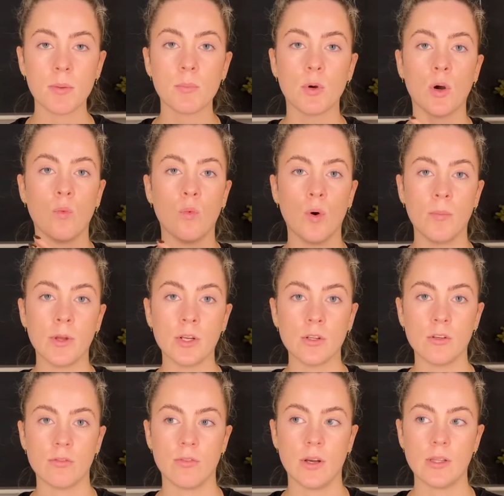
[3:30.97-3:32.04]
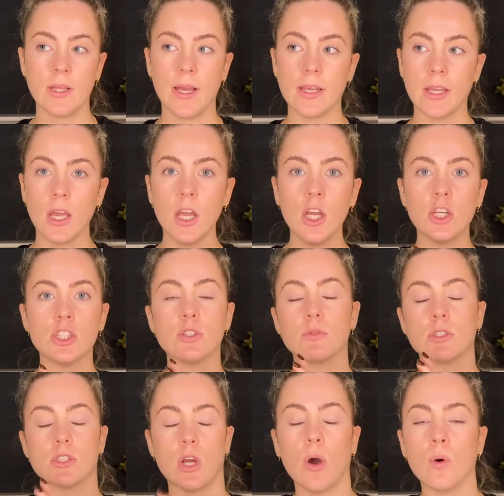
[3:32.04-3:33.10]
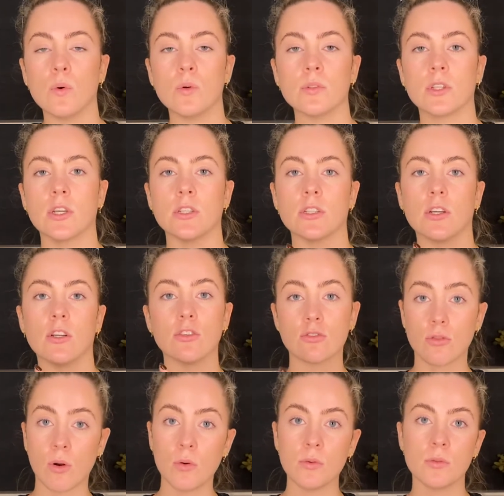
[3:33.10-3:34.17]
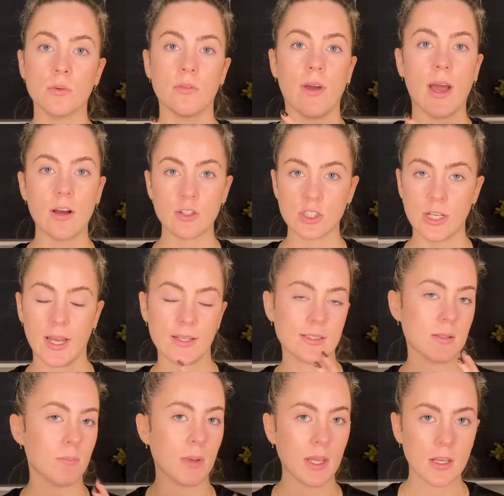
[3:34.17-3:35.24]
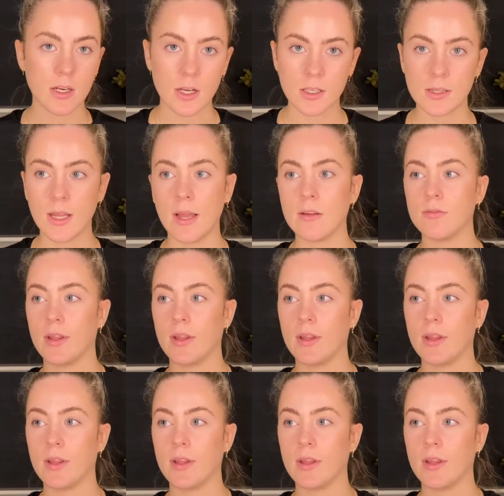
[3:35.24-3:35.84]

but a woman who felt like she was told and controlled with how she had to be in her life,